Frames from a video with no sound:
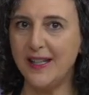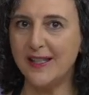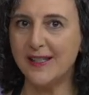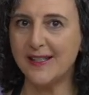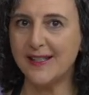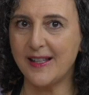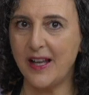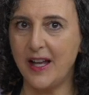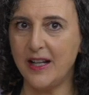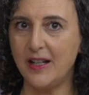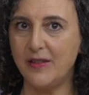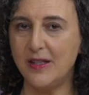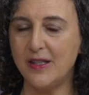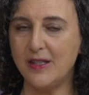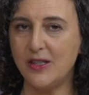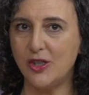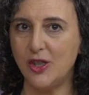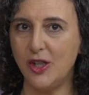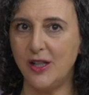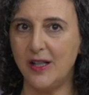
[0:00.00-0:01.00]
inside of
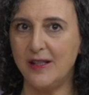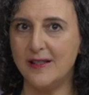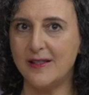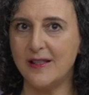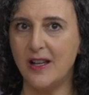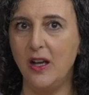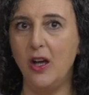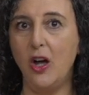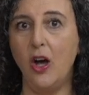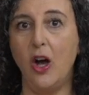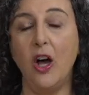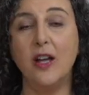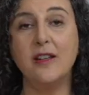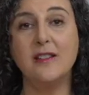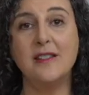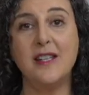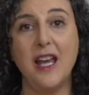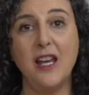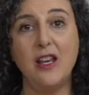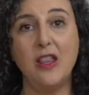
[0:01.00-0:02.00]
this cheese on
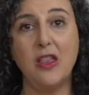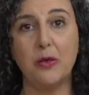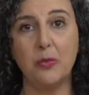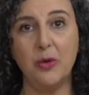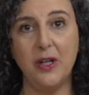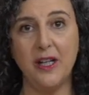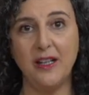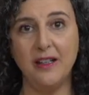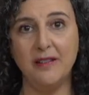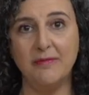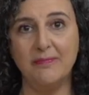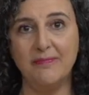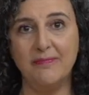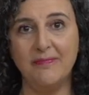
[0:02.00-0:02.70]
day 3,